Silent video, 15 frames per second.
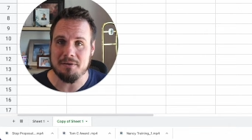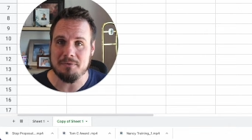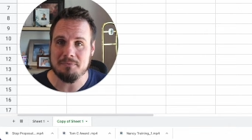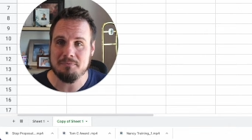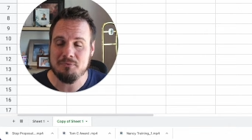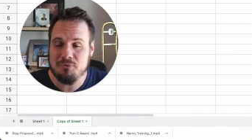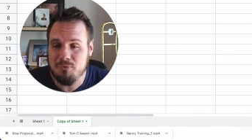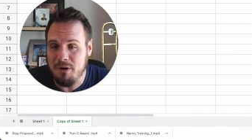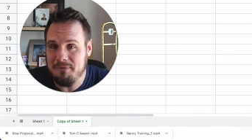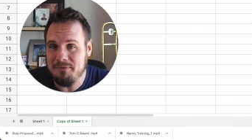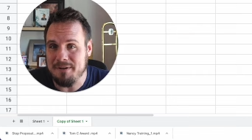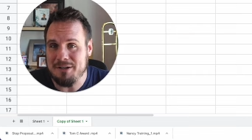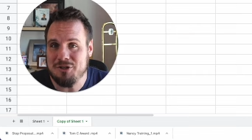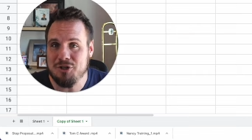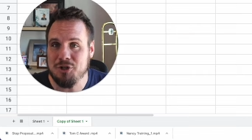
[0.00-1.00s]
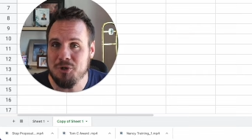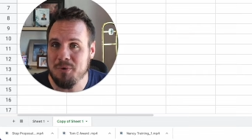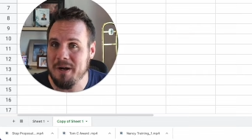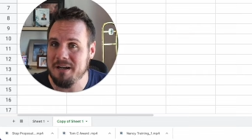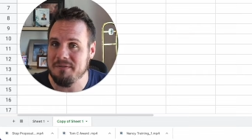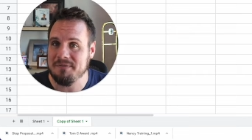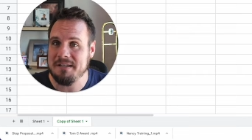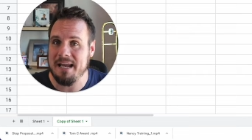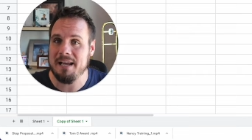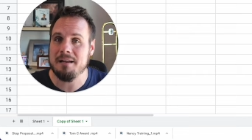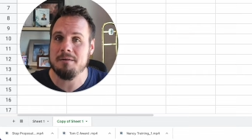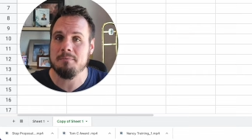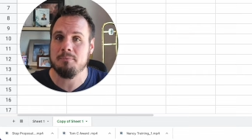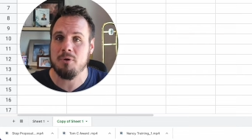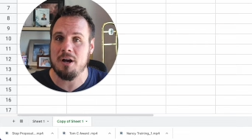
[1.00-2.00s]
roughly 2 out of 10
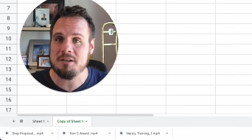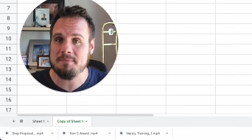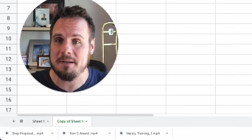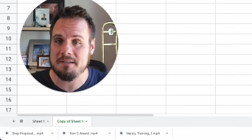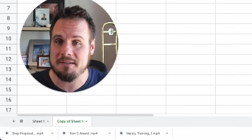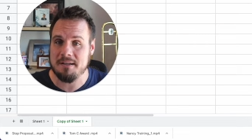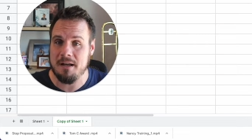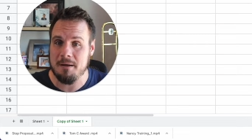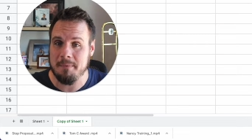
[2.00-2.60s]
prospects to come